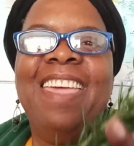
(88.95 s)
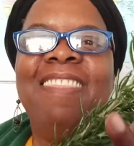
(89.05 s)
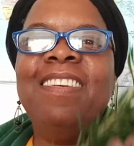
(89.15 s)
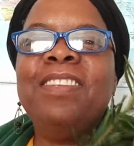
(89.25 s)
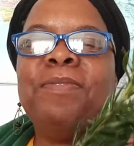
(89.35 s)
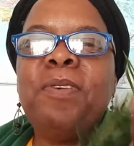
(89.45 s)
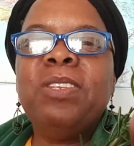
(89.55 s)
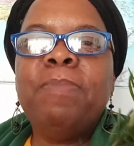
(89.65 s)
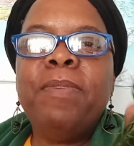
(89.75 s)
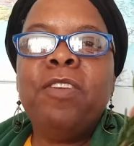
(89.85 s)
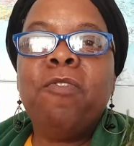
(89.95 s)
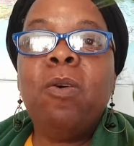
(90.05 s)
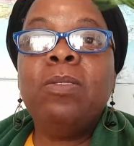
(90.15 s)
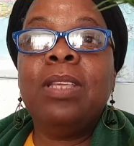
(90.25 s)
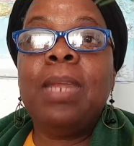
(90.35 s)
This rosemary
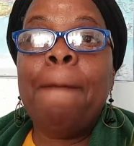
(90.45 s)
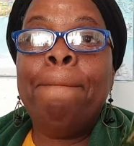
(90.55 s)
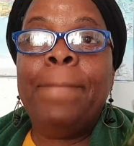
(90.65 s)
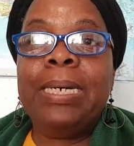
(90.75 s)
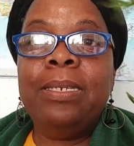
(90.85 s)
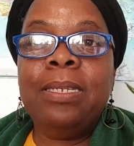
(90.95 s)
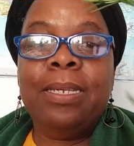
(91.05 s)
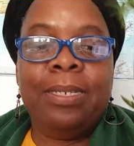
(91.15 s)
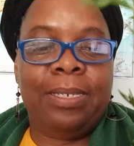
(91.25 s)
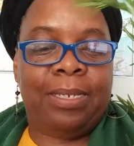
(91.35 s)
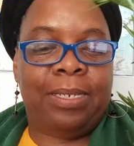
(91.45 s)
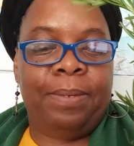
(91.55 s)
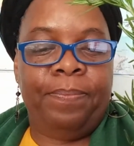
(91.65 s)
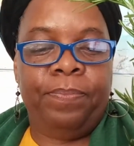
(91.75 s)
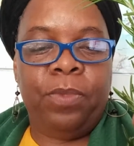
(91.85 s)
grows in abundance
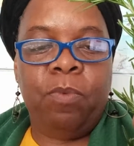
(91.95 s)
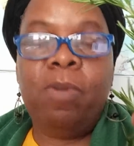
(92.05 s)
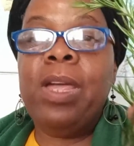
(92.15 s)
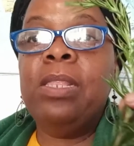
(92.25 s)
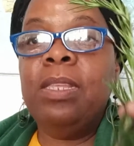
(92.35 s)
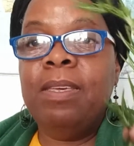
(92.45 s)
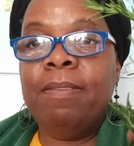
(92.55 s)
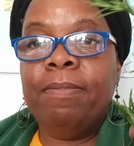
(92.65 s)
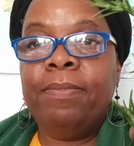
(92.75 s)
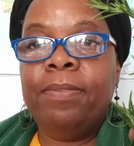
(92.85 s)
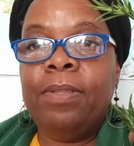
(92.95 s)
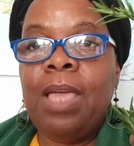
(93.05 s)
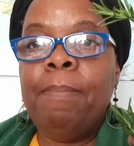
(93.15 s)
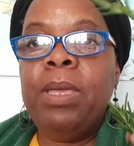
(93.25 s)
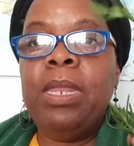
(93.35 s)
where I live.
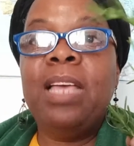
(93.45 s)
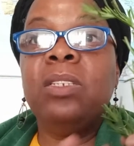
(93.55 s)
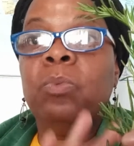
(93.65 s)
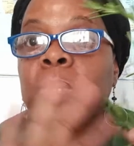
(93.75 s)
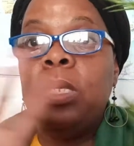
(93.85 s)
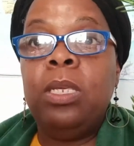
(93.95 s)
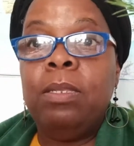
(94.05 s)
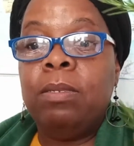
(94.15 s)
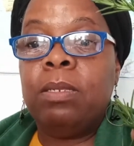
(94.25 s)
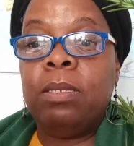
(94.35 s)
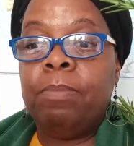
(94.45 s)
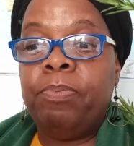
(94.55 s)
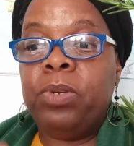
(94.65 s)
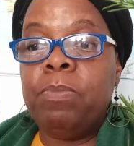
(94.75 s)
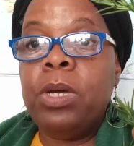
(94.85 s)
I mean, as weeds,
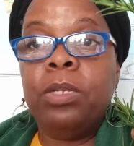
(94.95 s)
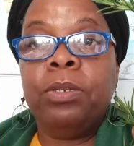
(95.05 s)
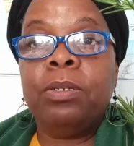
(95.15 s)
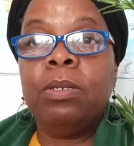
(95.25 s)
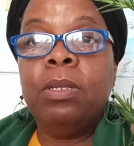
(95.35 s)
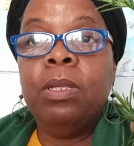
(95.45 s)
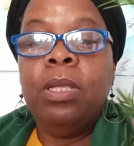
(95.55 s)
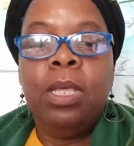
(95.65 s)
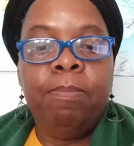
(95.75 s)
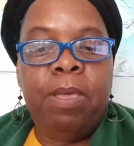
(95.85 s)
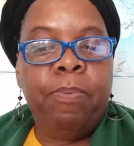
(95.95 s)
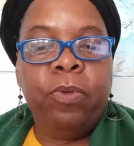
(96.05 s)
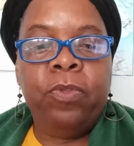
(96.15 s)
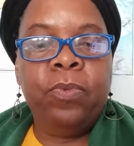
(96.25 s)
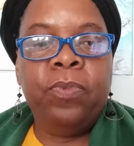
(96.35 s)
pretty much. People
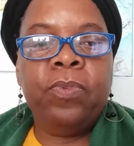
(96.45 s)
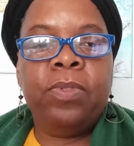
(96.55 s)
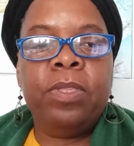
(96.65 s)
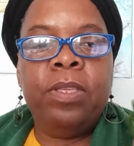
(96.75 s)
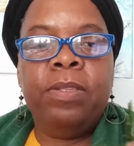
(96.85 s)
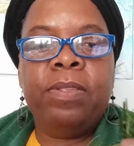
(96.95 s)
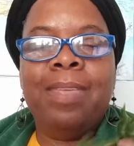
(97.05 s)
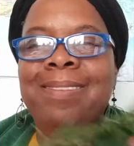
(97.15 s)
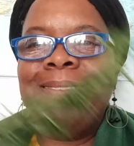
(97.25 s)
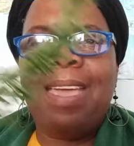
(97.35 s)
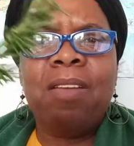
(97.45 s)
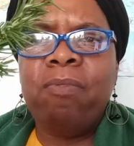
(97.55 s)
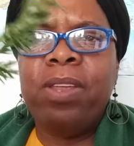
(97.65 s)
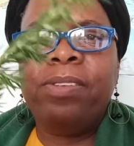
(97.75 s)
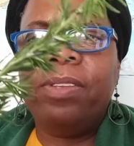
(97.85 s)
use these as
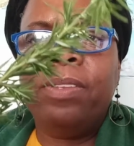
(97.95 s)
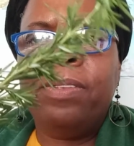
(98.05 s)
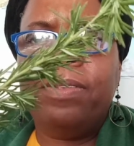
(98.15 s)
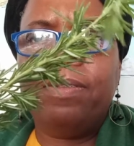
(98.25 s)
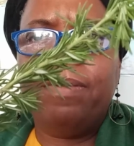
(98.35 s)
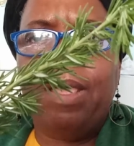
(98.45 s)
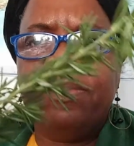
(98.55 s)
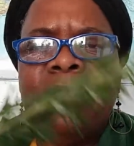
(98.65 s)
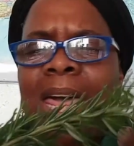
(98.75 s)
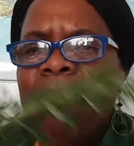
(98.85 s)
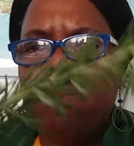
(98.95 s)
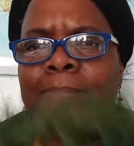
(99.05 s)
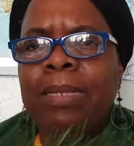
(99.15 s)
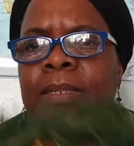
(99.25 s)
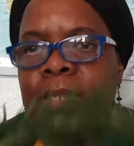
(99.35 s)
decorations outside of a
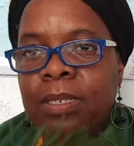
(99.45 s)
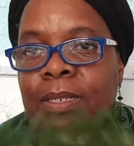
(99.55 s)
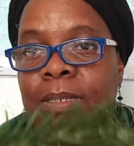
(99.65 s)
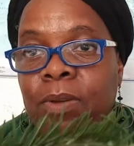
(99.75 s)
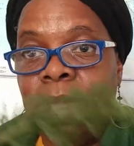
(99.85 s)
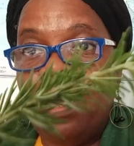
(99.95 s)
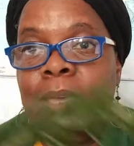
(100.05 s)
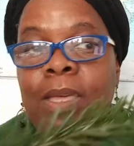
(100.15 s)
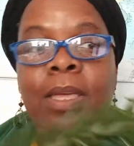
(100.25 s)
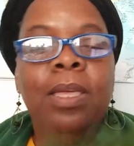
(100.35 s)
business, okay?